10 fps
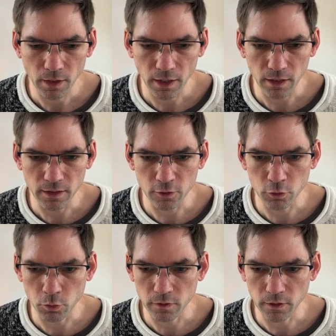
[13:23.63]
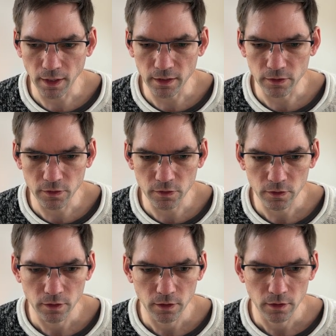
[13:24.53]
And I like there's no
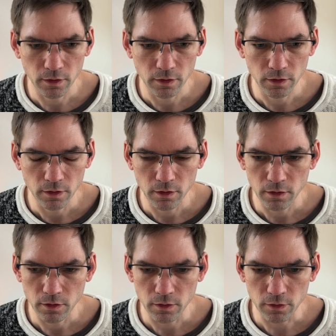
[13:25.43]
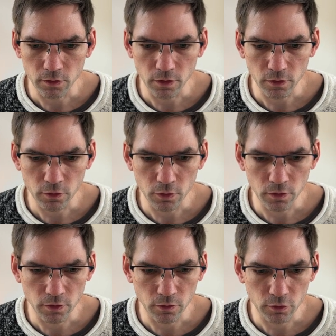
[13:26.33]
dice. So this
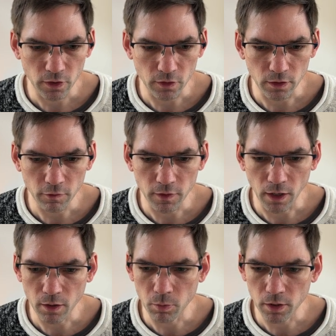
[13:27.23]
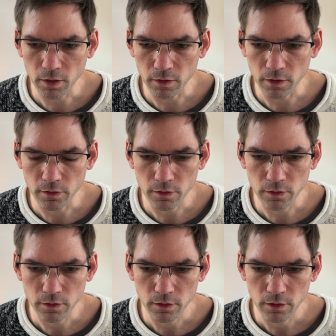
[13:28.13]
looks interesting. I love the artwork in
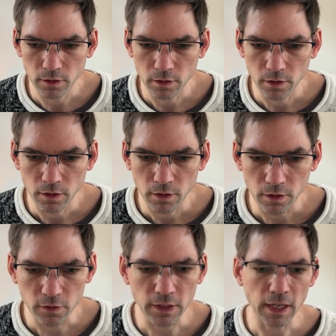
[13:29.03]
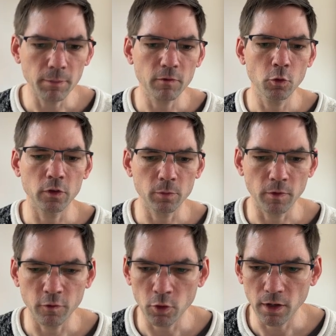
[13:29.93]
this. This is a game I've noticed
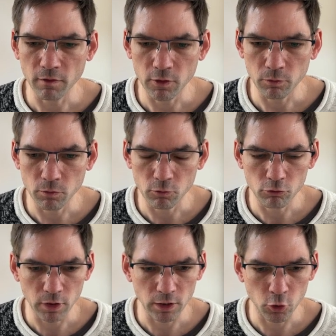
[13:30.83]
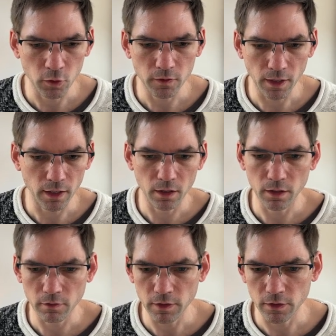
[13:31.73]
before. I haven't really looked at
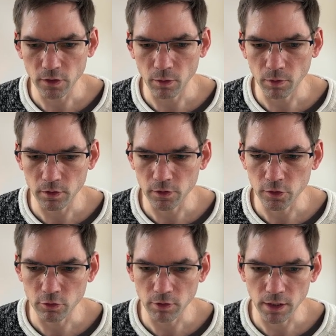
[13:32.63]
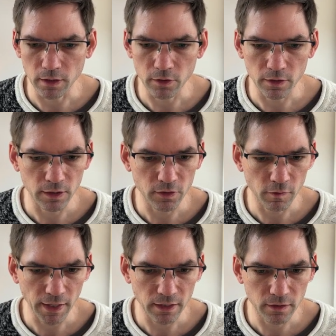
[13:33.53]
it. I think this artwork looks great. Are these
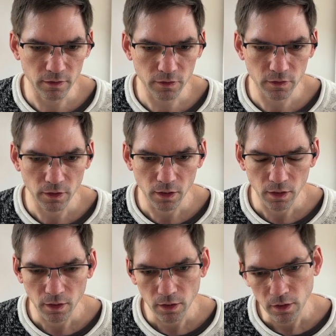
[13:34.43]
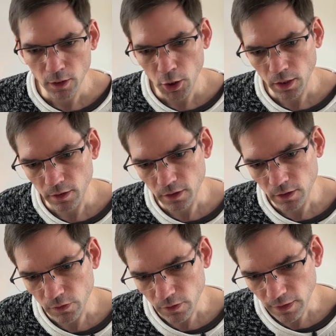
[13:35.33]
events? And
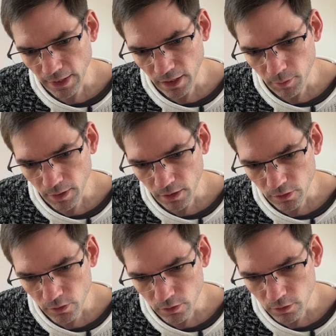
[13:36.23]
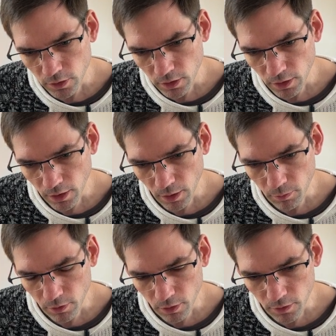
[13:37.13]
these are the enemies. Look at
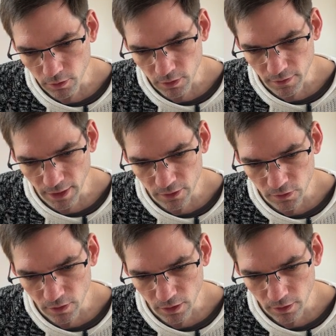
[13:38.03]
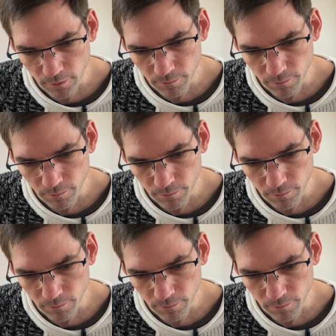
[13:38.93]
them. God, they look nasty.